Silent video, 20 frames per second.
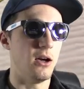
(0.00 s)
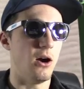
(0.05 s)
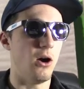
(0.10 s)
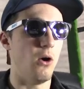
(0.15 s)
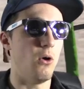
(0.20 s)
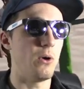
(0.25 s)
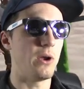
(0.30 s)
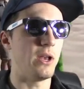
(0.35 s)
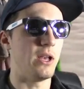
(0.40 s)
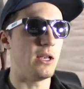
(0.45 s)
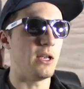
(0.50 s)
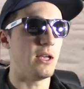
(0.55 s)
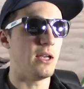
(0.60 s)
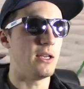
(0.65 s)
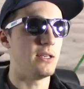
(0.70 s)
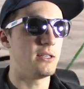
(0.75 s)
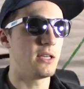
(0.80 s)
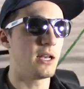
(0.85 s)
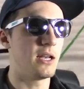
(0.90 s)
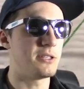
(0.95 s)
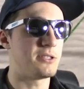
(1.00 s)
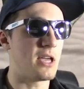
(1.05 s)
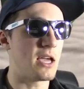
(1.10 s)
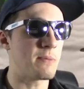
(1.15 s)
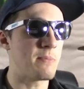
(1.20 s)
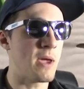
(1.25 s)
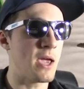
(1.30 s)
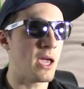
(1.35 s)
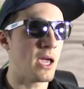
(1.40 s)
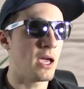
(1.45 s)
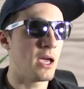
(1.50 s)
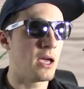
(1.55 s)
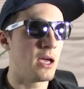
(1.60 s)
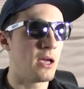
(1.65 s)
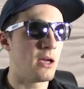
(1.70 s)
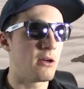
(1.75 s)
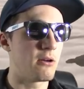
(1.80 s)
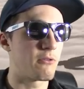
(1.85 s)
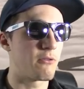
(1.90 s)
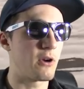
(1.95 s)
Oh, he, is he gonna dig me?
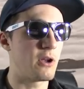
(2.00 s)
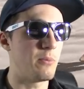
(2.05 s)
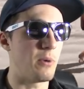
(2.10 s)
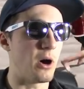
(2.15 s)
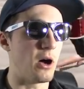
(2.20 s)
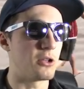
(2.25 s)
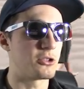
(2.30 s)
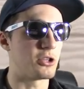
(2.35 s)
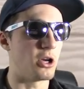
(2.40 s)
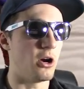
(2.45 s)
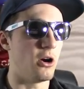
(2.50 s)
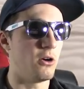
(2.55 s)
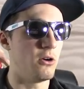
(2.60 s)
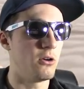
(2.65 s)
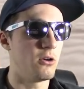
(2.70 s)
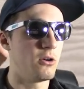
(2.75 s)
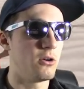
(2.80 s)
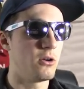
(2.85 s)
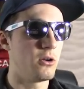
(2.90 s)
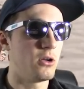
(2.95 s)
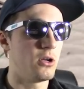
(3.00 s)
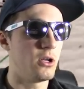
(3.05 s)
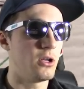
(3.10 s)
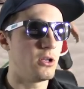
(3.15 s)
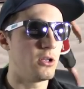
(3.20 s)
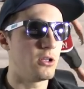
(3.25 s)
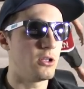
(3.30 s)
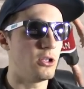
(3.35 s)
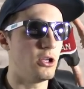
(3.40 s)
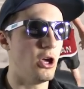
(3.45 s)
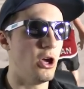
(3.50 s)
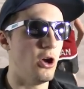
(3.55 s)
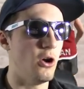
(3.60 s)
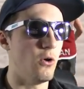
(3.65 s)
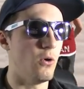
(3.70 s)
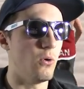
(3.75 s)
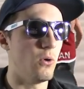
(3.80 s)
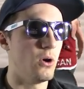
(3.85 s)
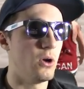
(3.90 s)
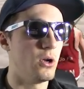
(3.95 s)
Free ball, Joe.
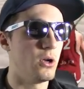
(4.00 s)
You.